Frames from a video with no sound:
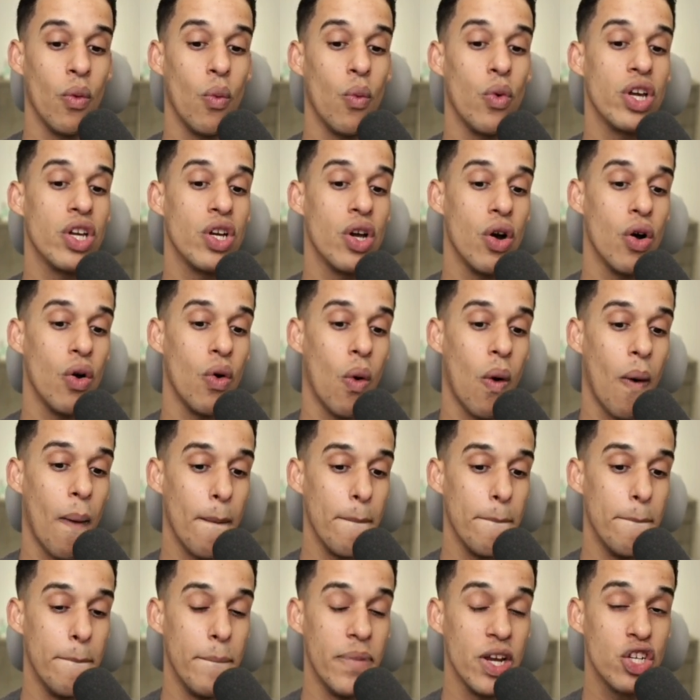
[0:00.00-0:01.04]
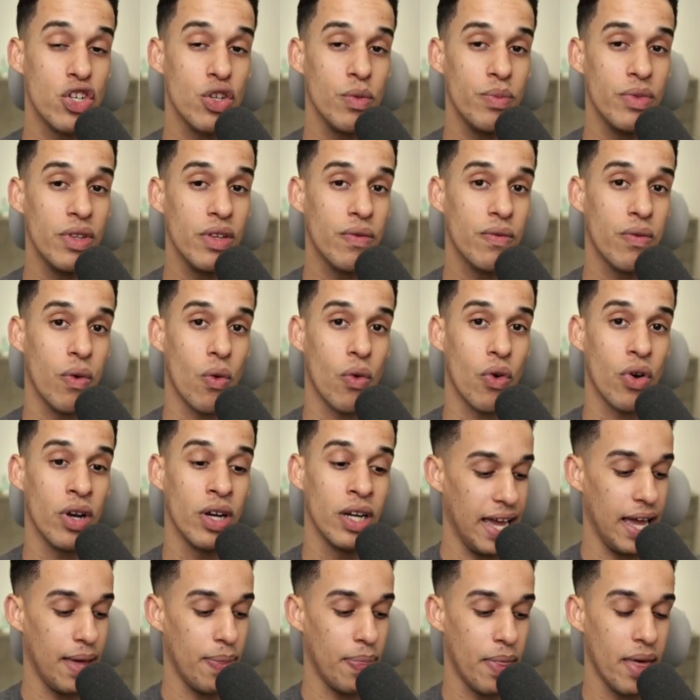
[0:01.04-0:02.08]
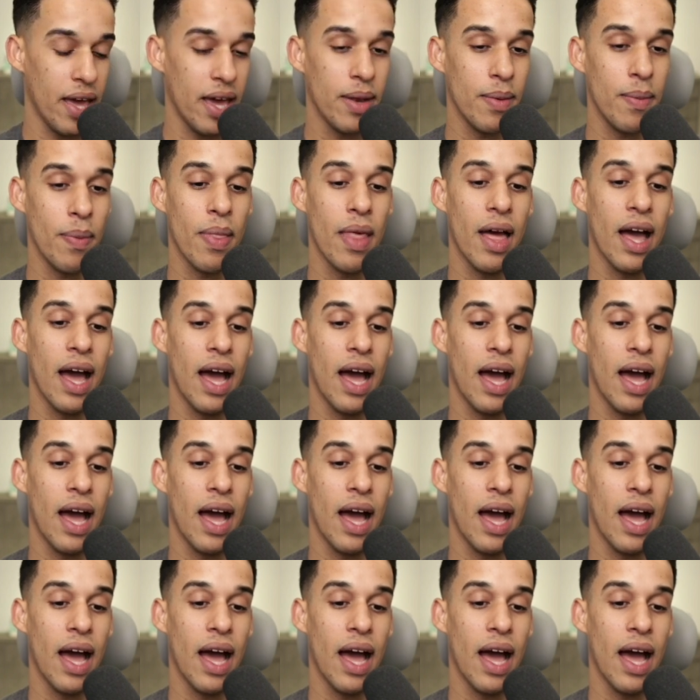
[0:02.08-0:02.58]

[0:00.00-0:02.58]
we go bishop d4, and then